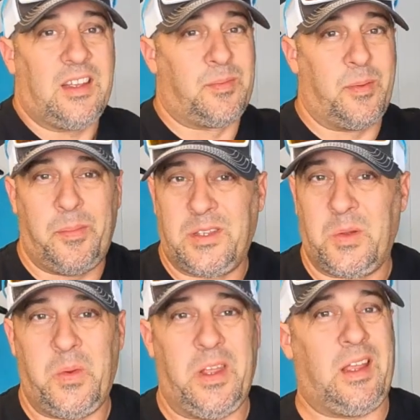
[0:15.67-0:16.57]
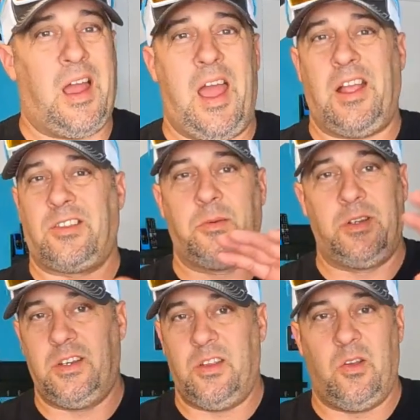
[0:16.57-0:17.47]
It's been a busy week. I actually went
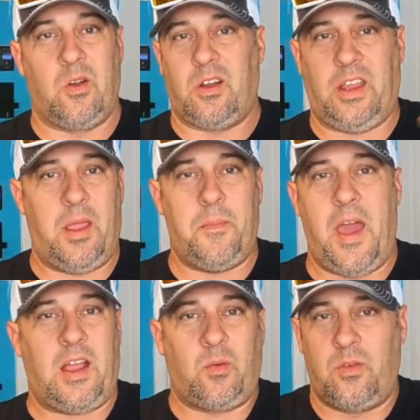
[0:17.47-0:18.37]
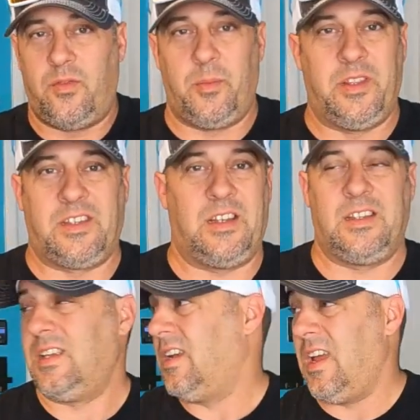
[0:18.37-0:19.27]
to New York, came back. We're filming this on a
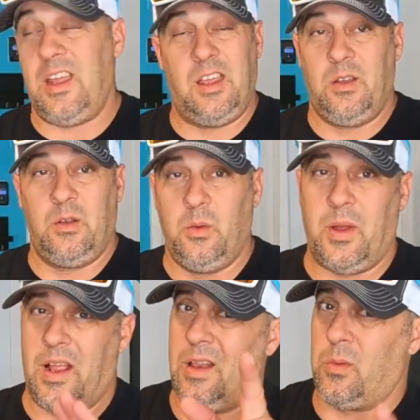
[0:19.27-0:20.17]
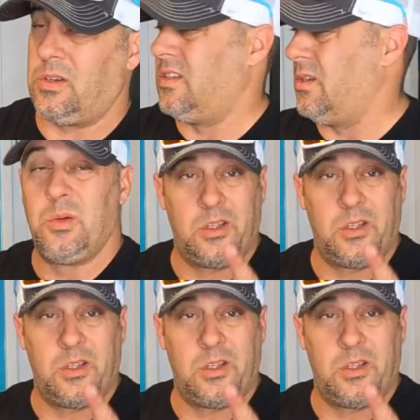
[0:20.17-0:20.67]
Sunday. We got a lot of work to do.